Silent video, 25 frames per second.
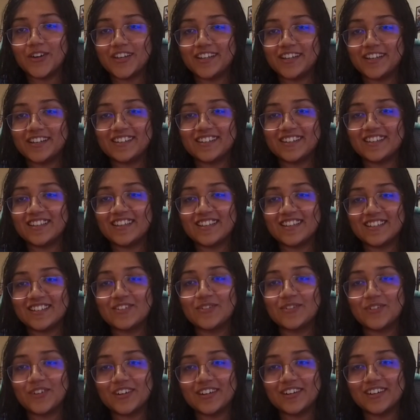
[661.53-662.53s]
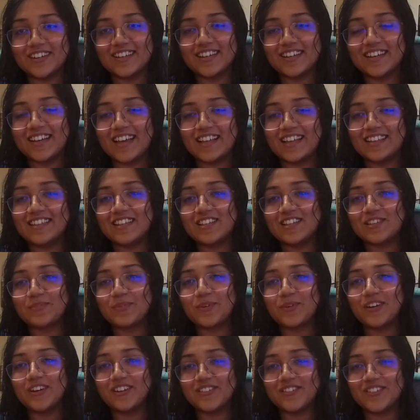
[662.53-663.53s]
it in this world at this
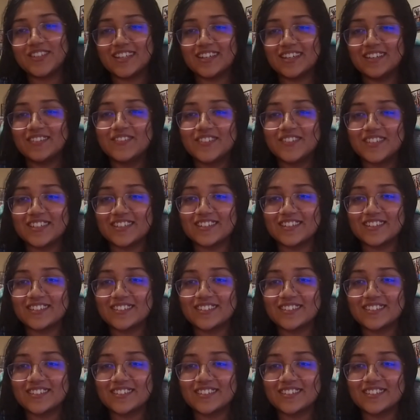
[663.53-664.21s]
point of time. So